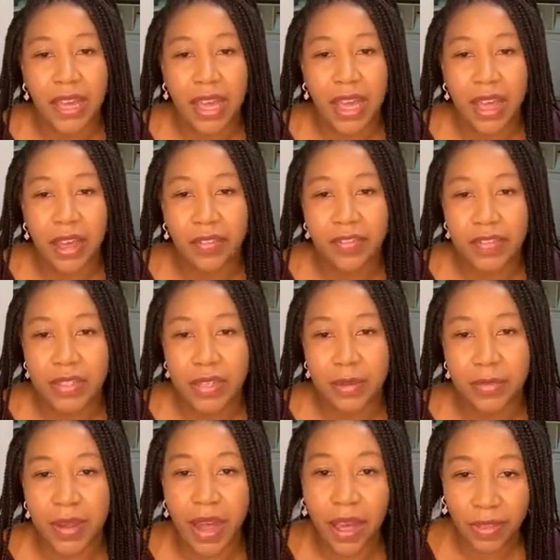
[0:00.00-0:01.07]
have
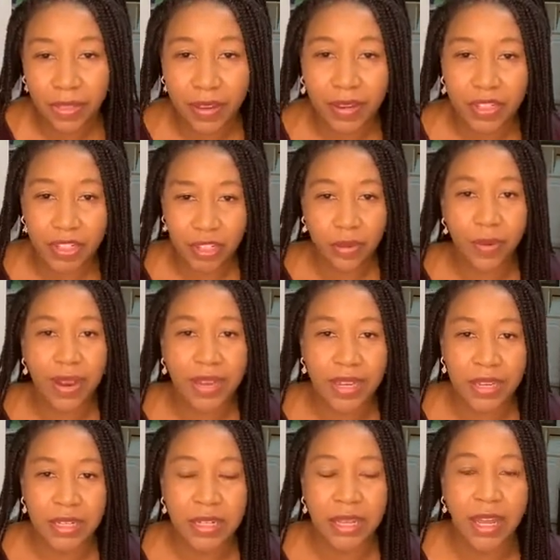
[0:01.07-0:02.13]
some other
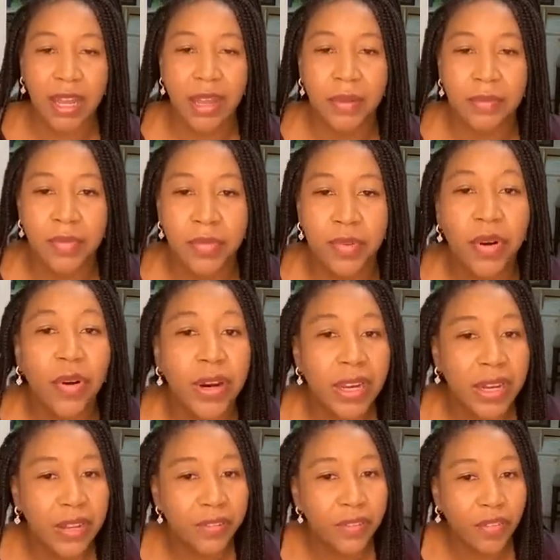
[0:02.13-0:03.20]
GYN
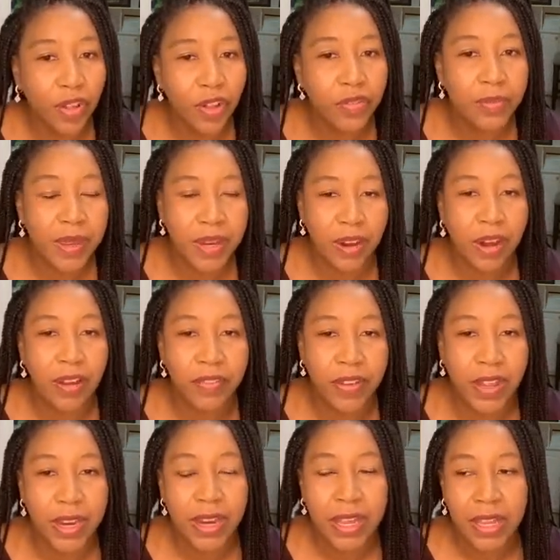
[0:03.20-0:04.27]
organ involvement
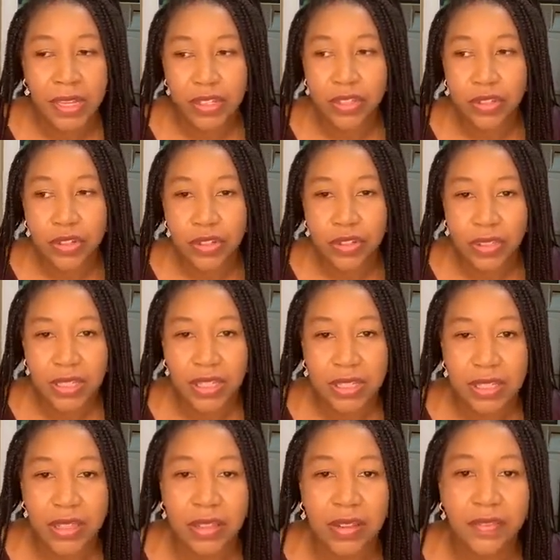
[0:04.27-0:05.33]
of it. Usually
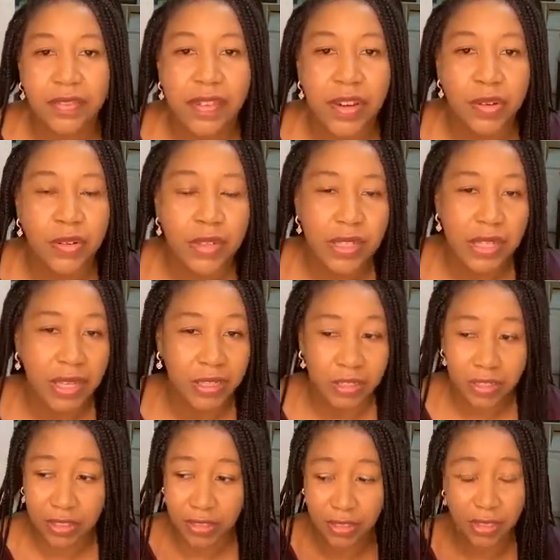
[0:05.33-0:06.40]
it's the lymph nodes.
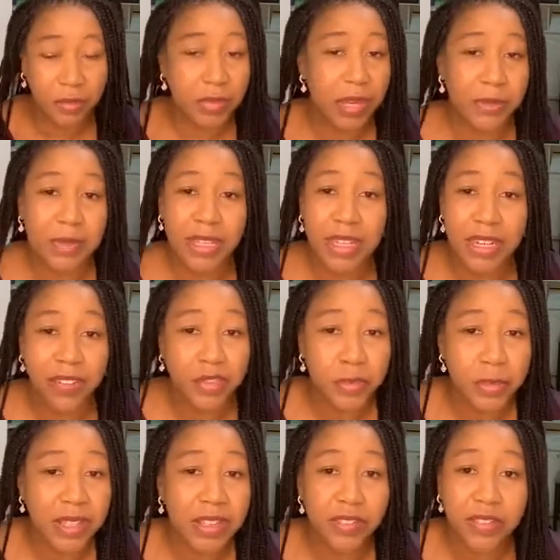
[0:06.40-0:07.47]
Sometimes it can
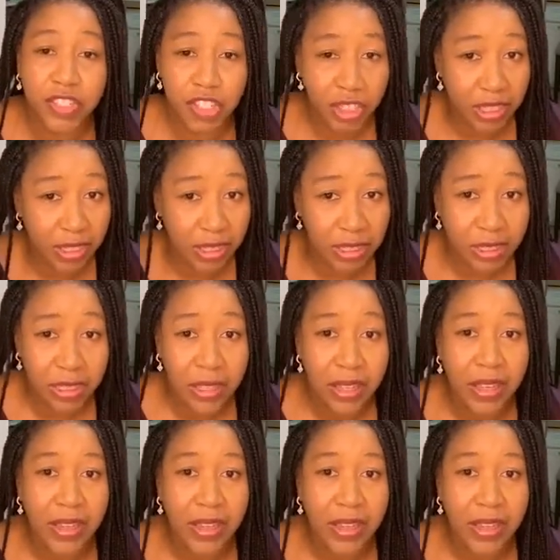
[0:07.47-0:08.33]
even be the vagina